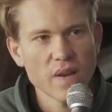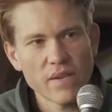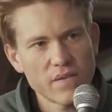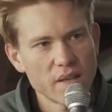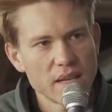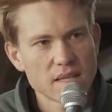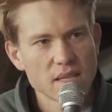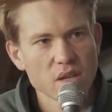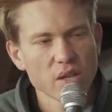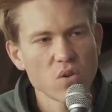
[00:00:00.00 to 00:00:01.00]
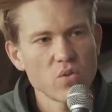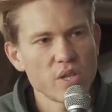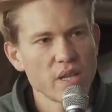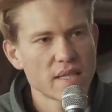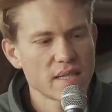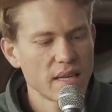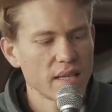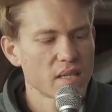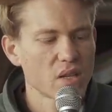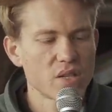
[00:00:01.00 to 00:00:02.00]
had for this is I called you yesterday
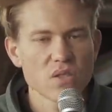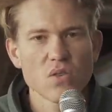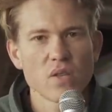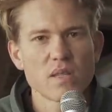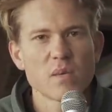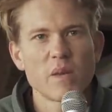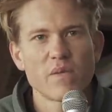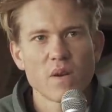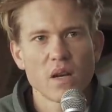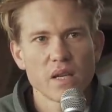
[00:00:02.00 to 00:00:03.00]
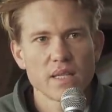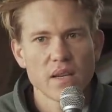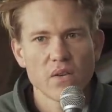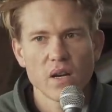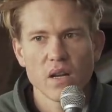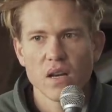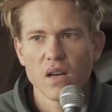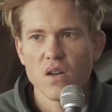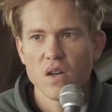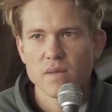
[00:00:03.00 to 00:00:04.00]
because I just thought this would be a fun idea and
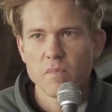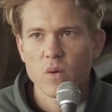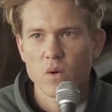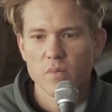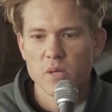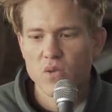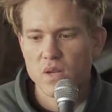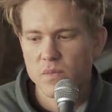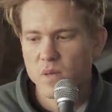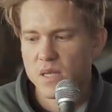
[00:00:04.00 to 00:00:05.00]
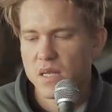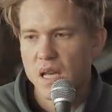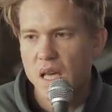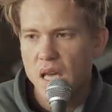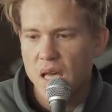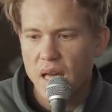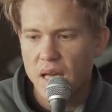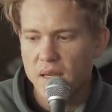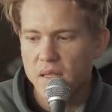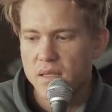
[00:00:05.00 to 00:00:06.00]
a nice build up to Christmas.
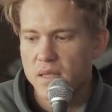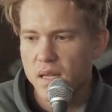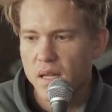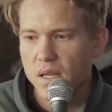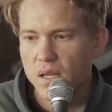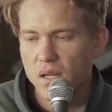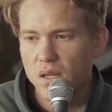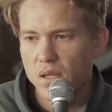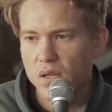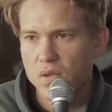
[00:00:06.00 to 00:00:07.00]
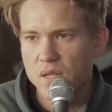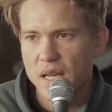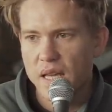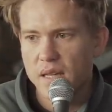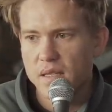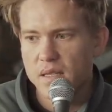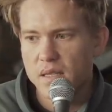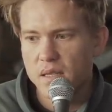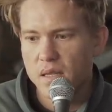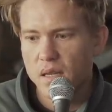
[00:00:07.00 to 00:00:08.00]
And you said,
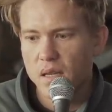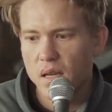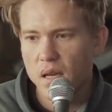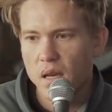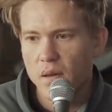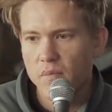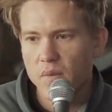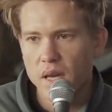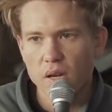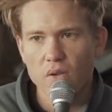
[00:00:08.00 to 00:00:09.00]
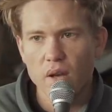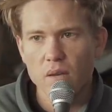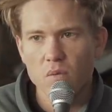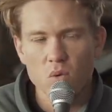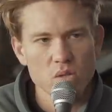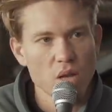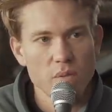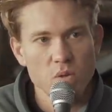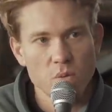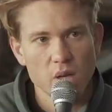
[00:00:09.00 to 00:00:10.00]
yeah, great. What
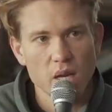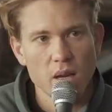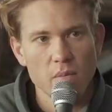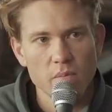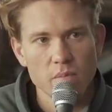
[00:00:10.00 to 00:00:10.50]
time do you want to come?